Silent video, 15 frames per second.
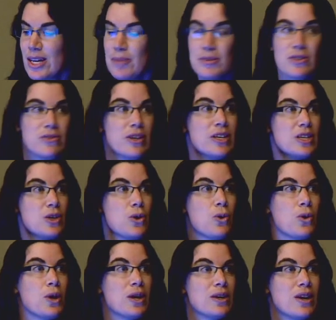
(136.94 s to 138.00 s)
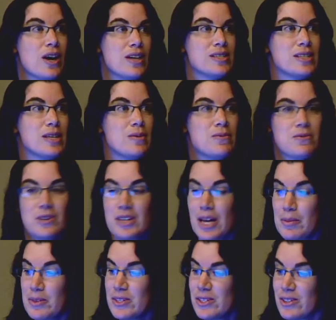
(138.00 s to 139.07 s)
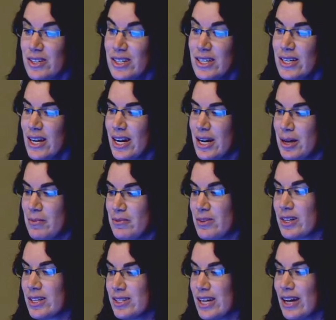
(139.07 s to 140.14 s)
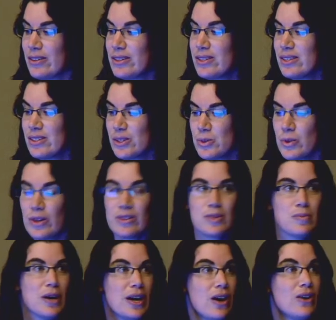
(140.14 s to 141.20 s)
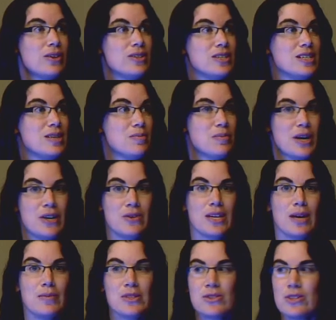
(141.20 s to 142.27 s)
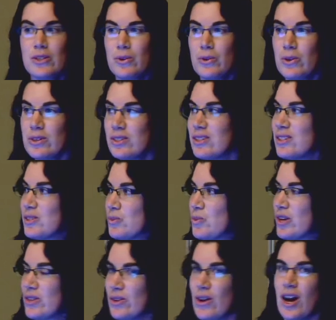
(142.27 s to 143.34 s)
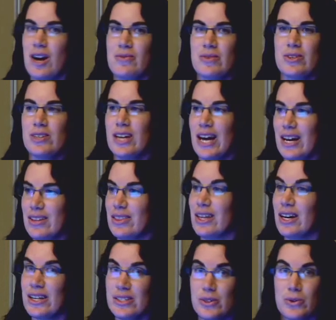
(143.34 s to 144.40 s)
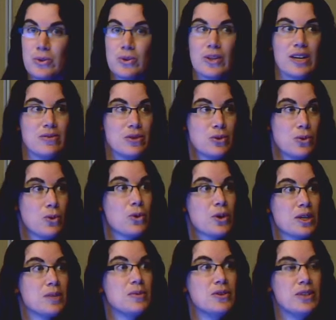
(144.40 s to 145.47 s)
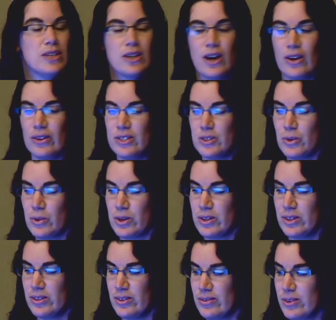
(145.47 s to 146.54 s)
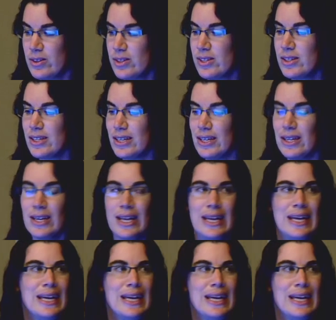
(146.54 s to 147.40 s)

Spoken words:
Enzymes are a very core concept for chemistry, for catalysis, as well as biology and biochemistry courses, whether offered at the high school level or community college or university.